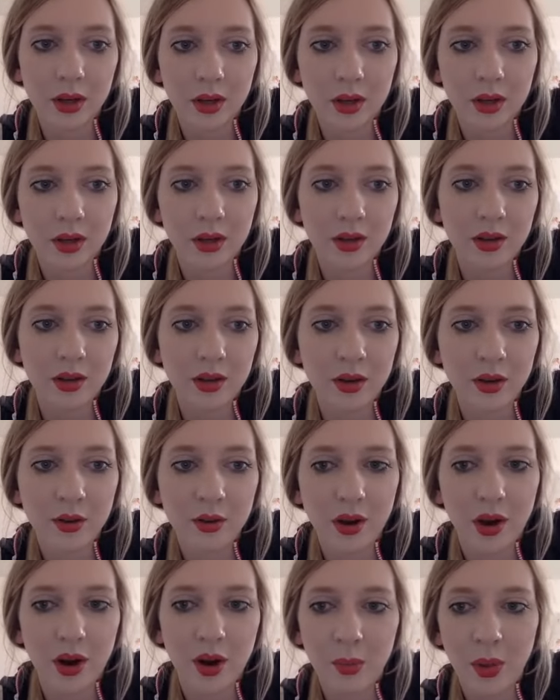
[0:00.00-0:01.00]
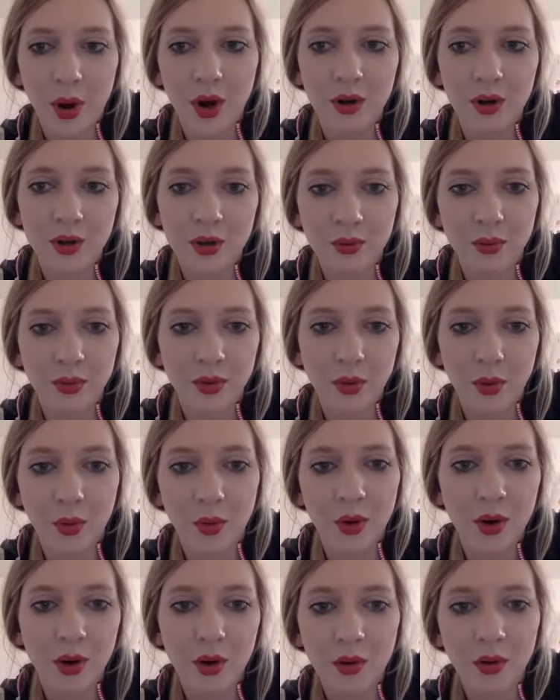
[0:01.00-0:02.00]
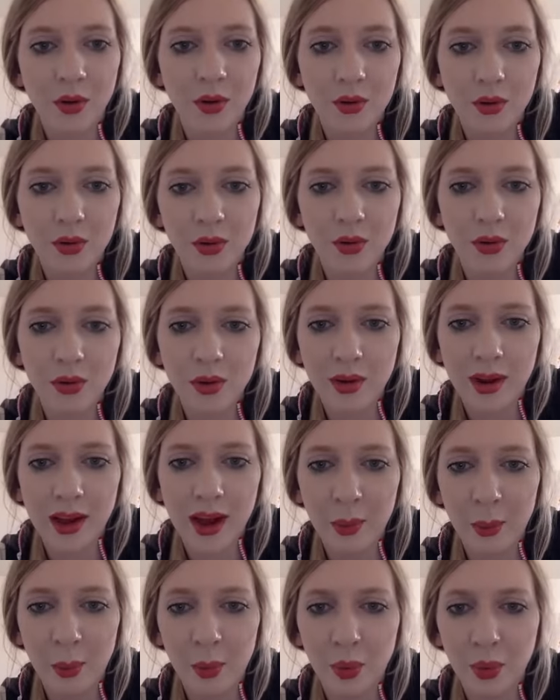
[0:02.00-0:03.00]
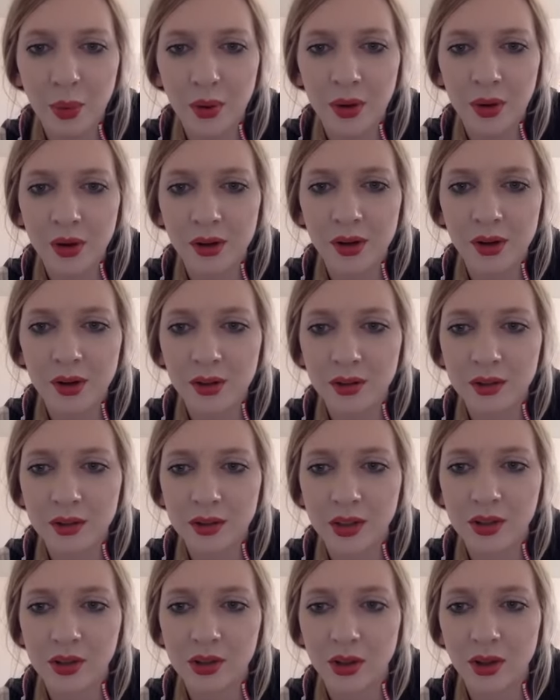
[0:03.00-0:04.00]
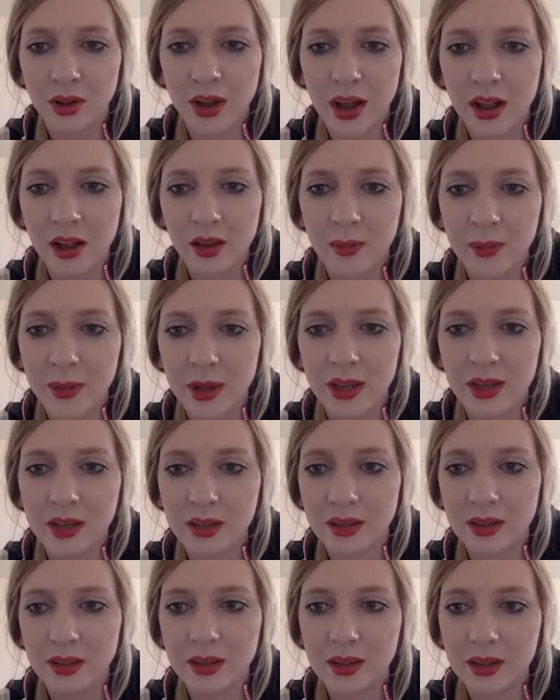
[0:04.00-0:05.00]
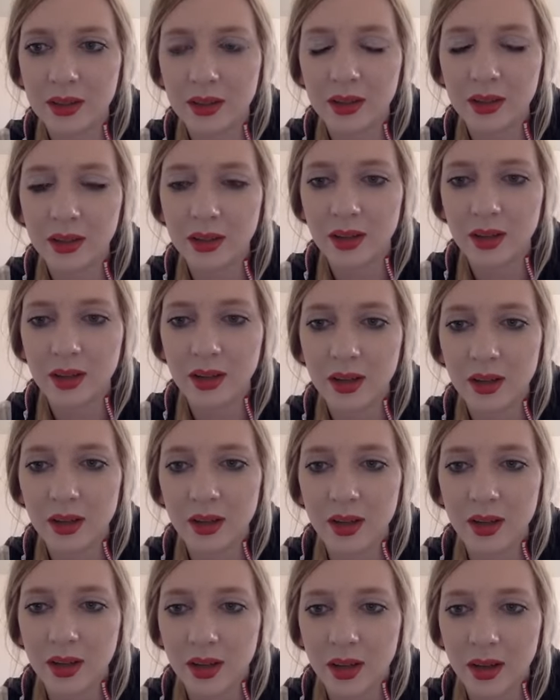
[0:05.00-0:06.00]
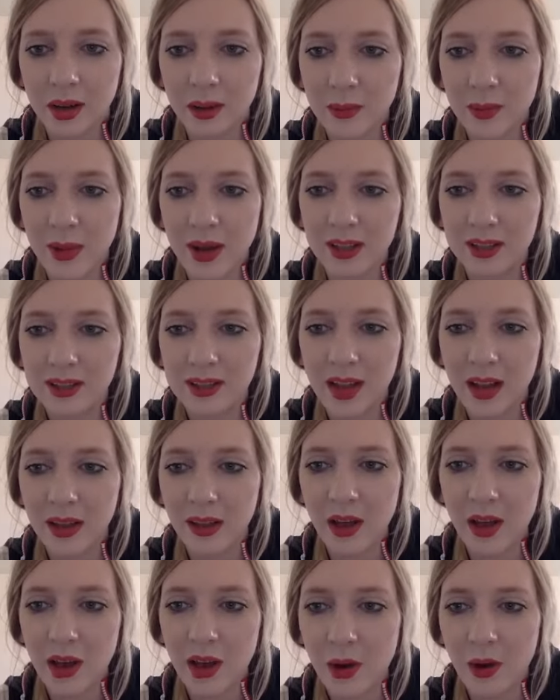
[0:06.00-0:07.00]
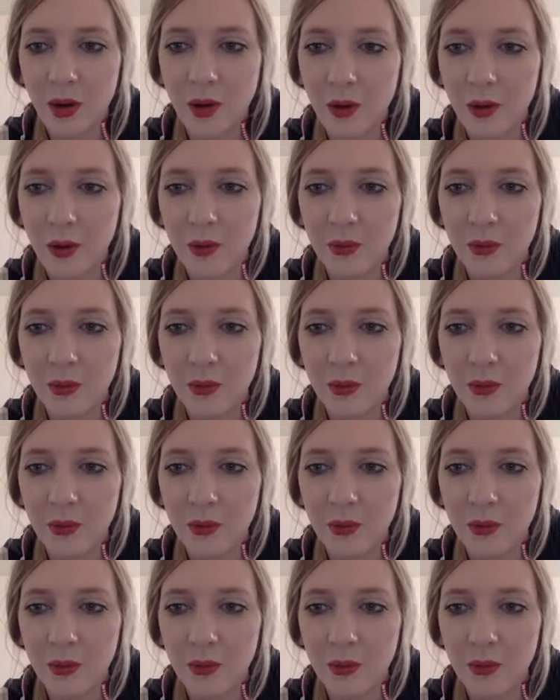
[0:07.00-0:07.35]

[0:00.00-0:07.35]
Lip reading: They are partnered with Oracle, Abor, Digital Element, Mycello.